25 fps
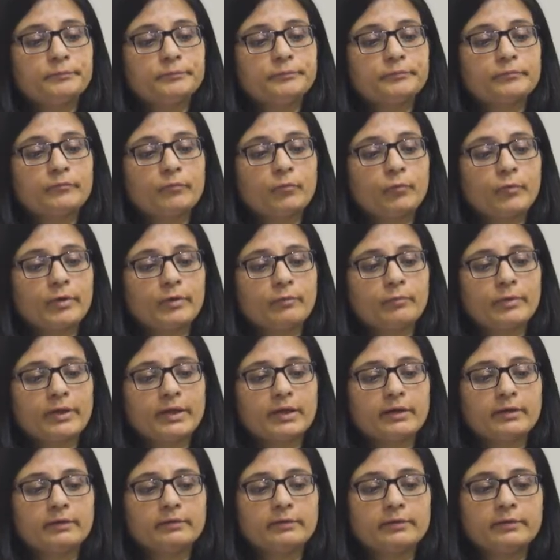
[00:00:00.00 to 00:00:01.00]

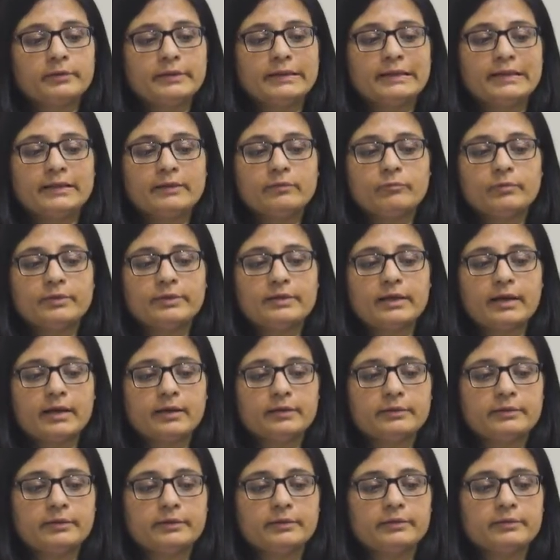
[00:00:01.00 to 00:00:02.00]
we are dealing with
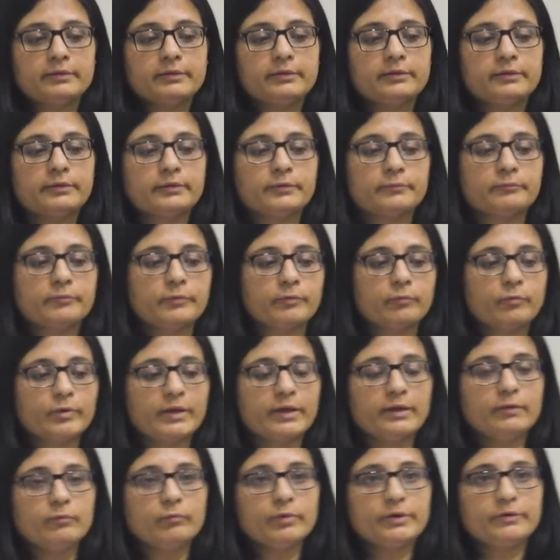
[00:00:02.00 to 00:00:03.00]
that, and
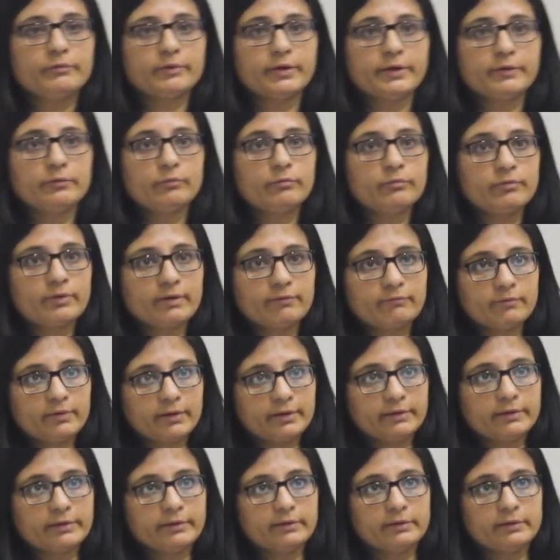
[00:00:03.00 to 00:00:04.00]
we try to save that